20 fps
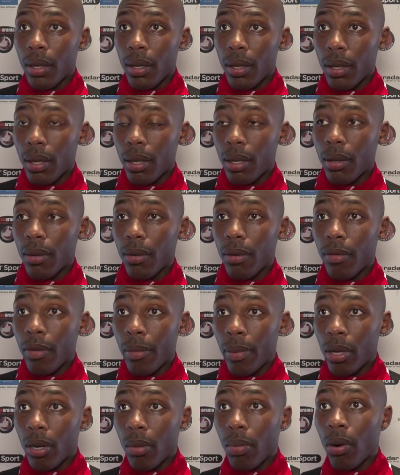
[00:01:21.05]
If we
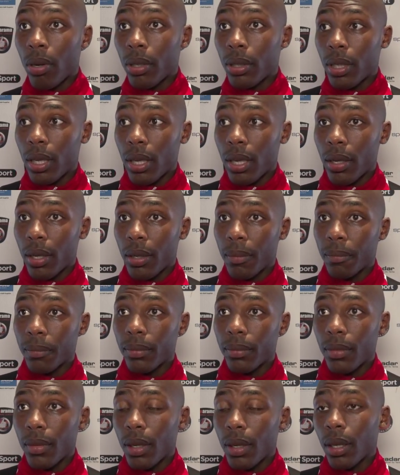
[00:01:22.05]
pick up points there,
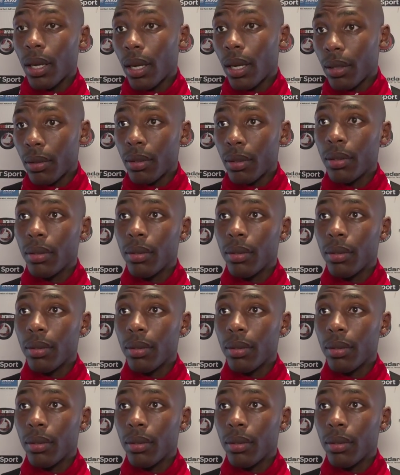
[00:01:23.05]
again,